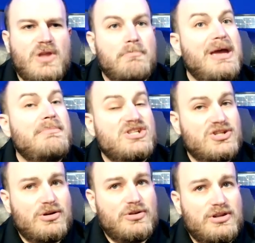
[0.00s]
may be
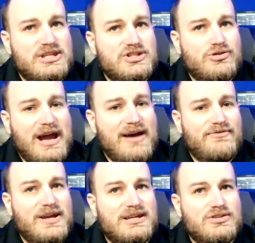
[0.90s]
shown on this
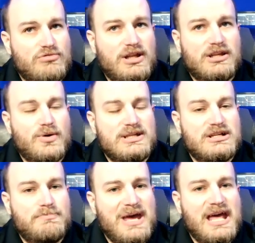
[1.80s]
graphic is really going to
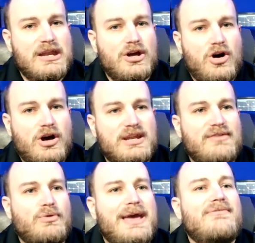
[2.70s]
depend on
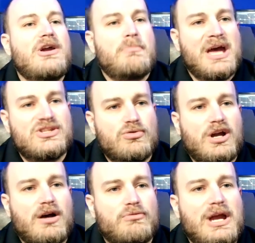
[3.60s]
if we have air mass
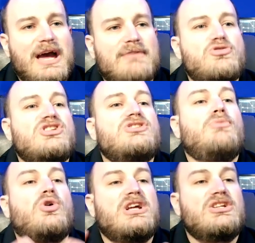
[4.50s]
recovery after this
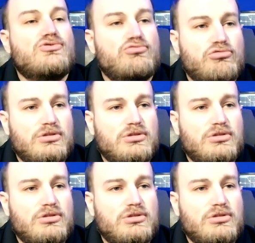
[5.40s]
morning's